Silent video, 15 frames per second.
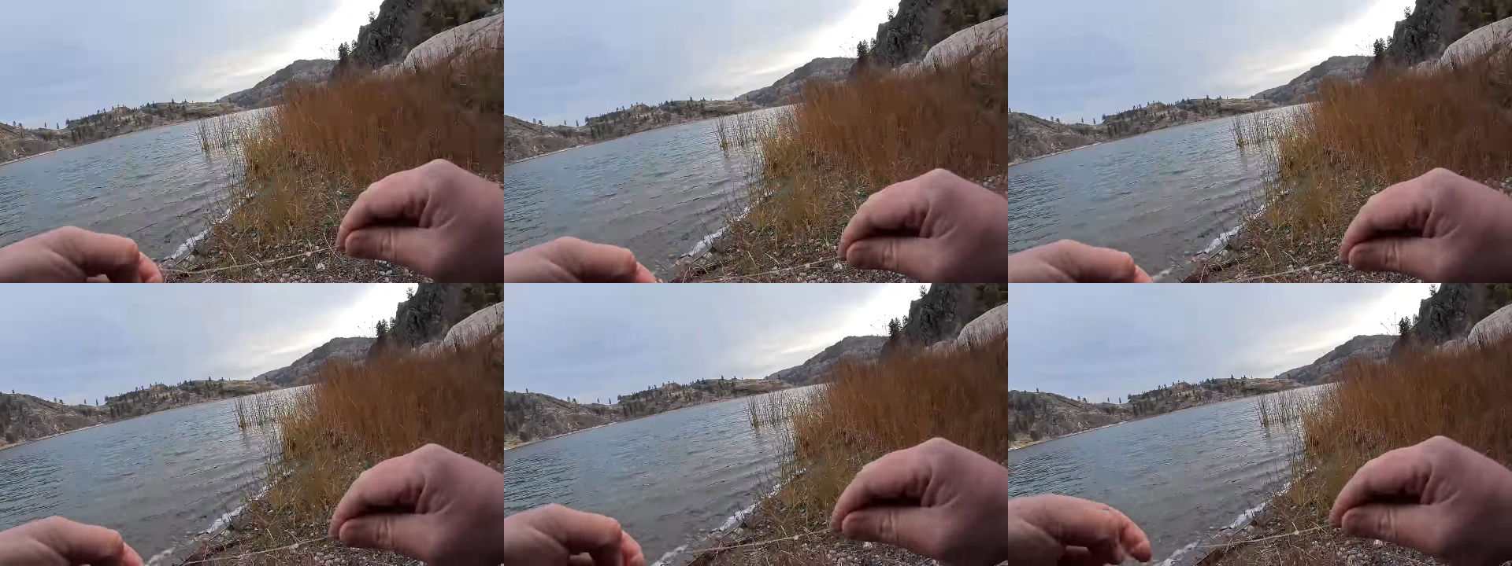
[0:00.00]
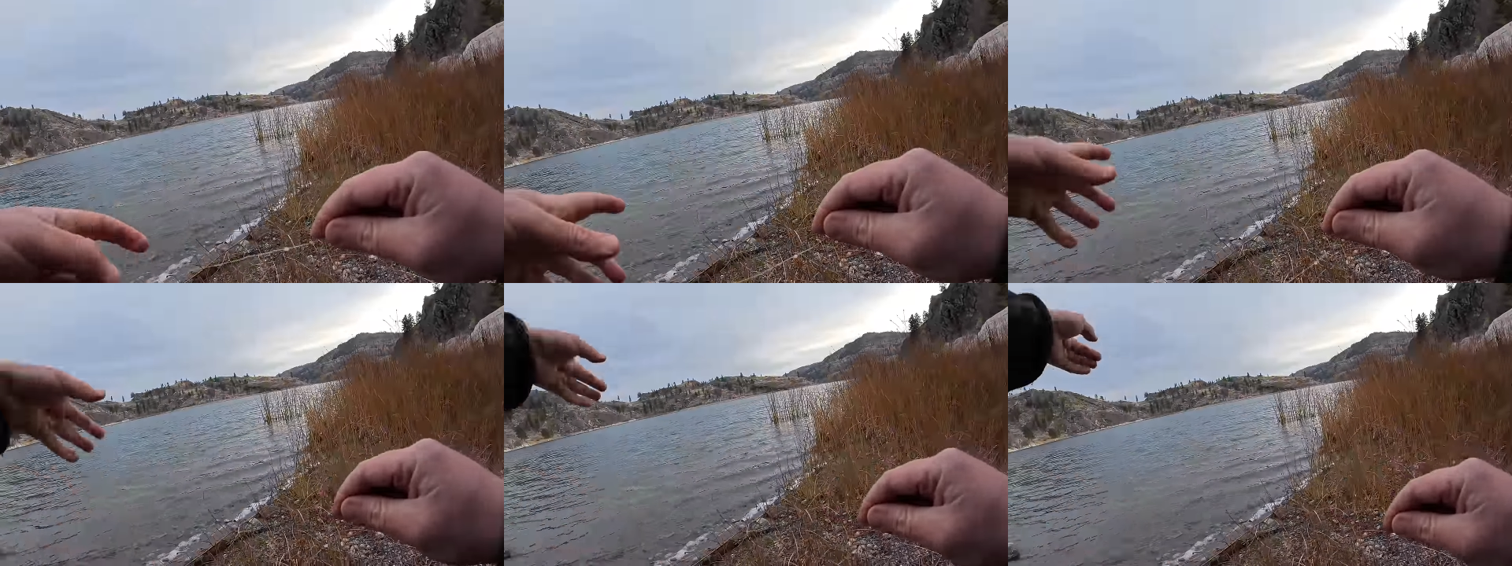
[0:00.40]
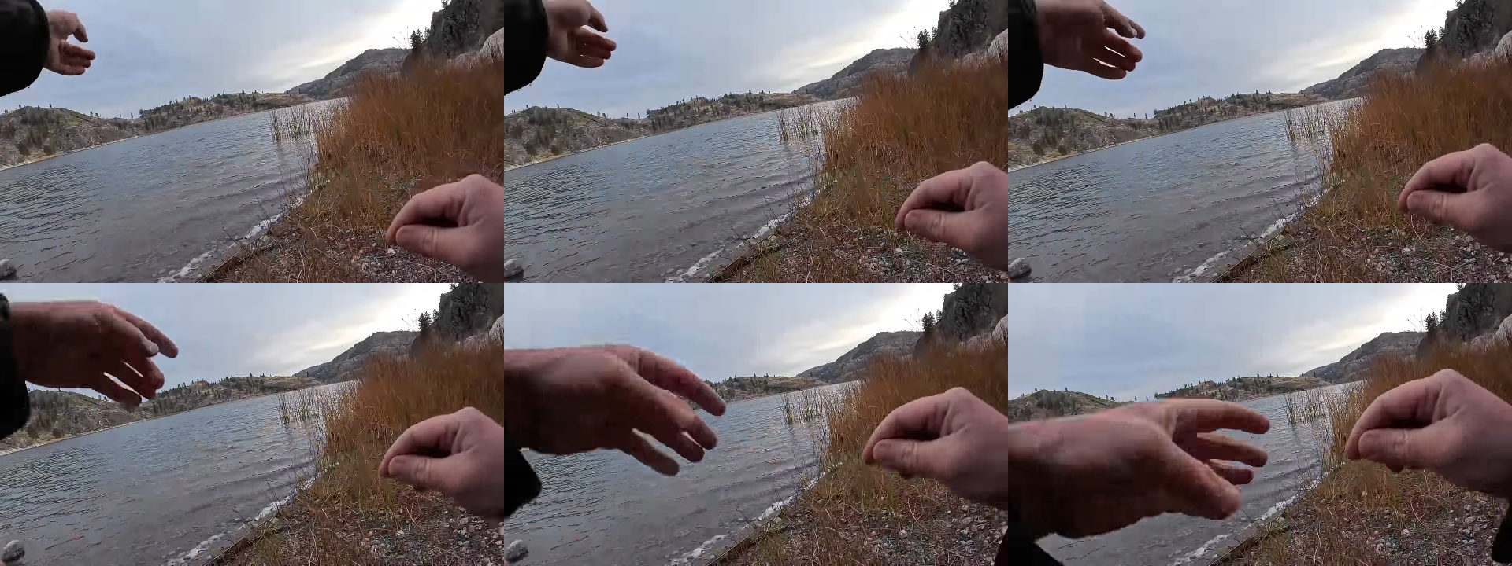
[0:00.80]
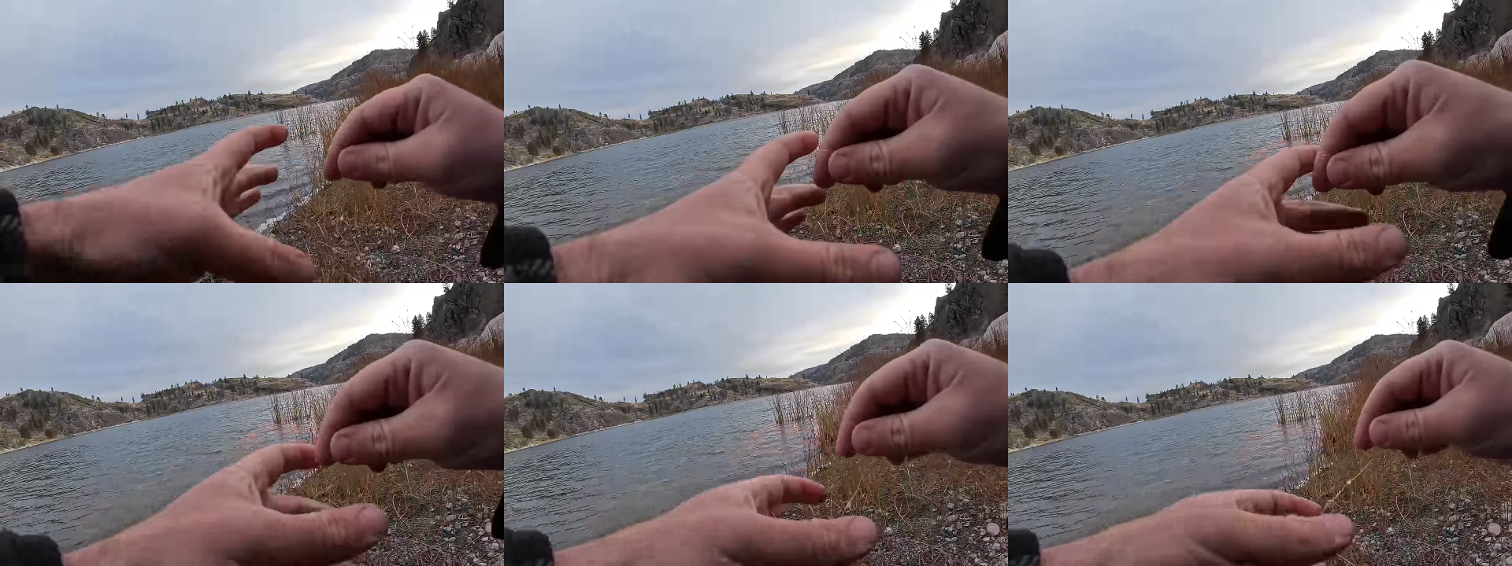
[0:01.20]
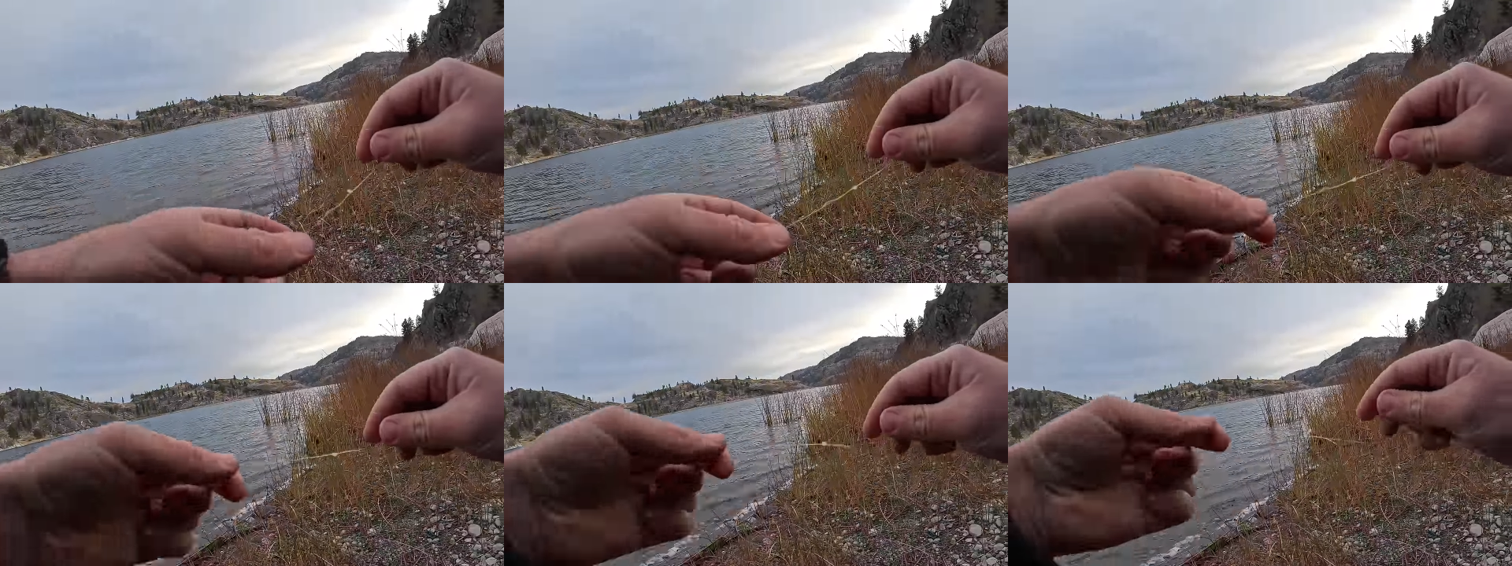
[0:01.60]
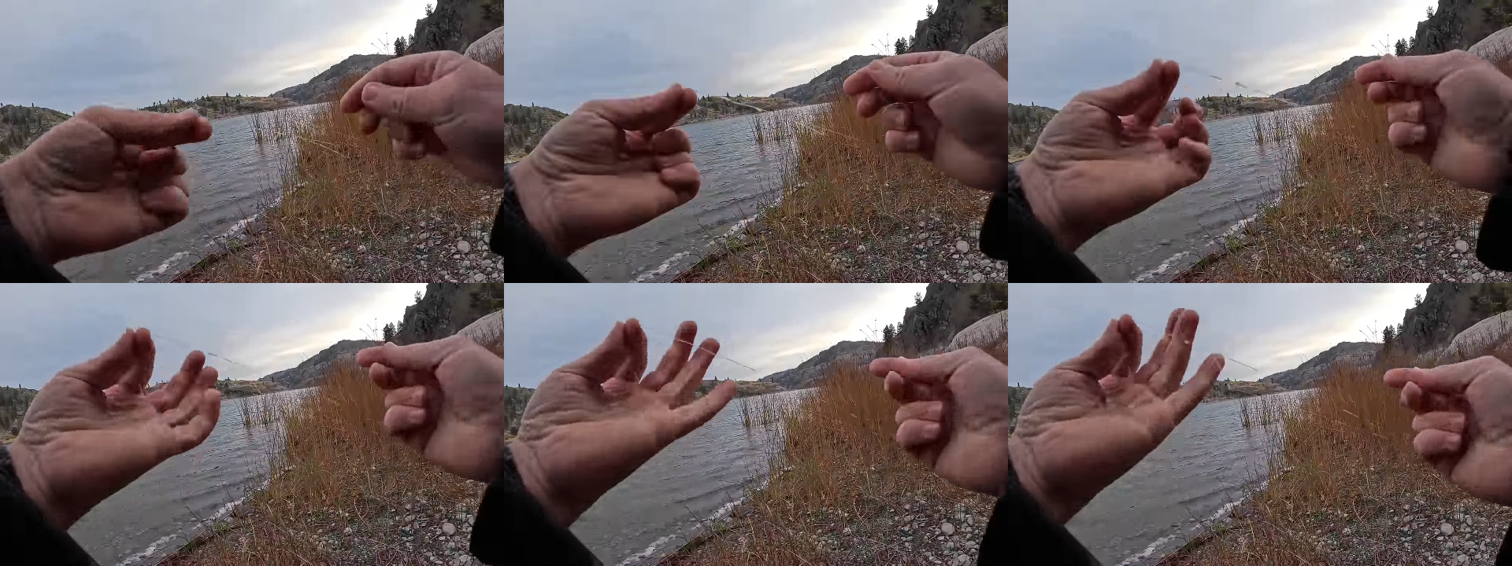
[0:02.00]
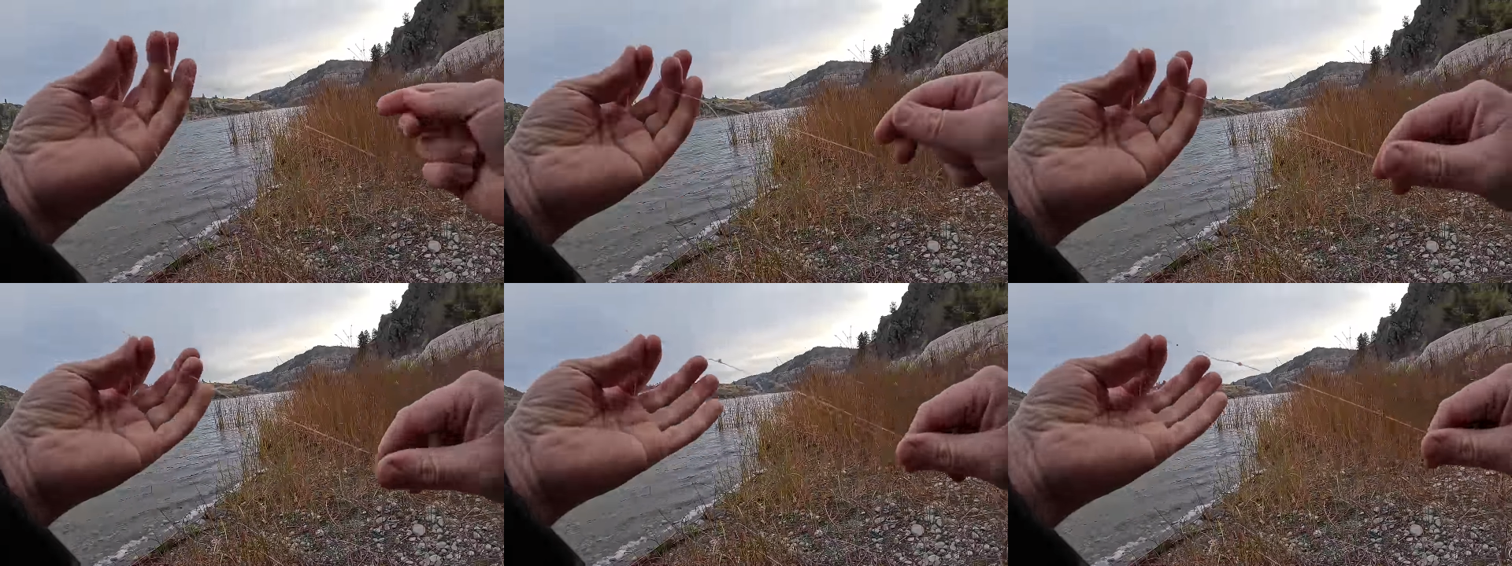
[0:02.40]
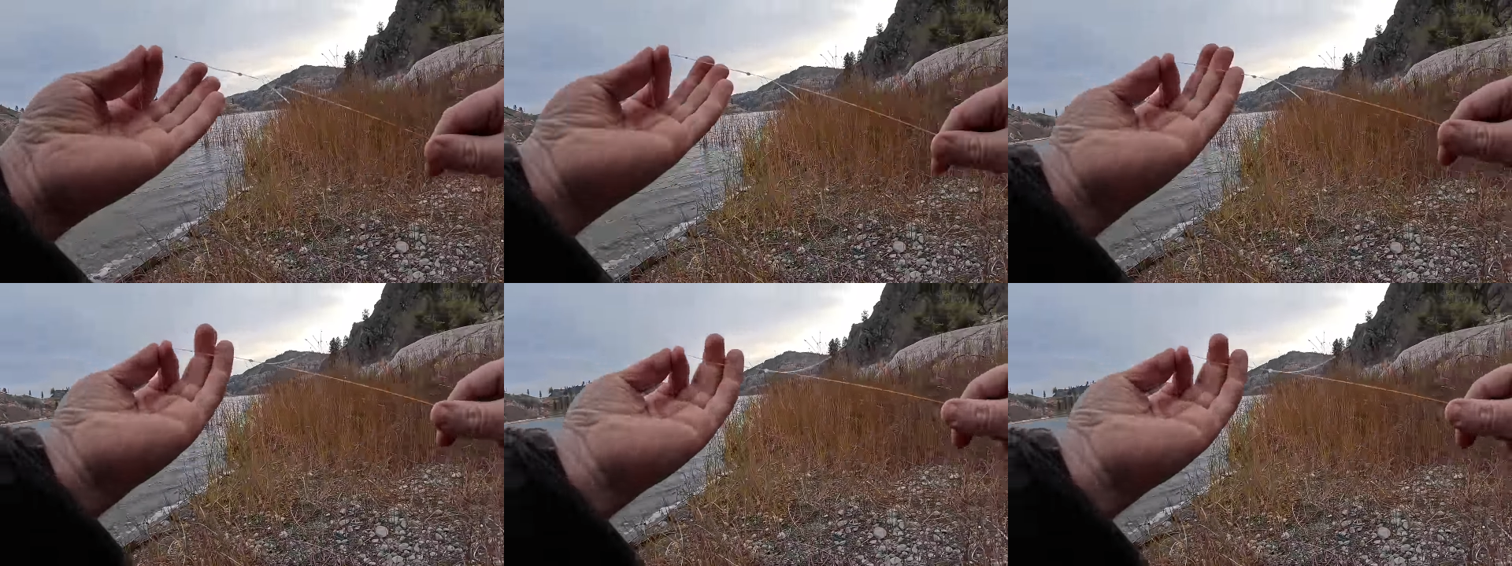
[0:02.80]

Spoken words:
No face is visible, so there are no lips to read.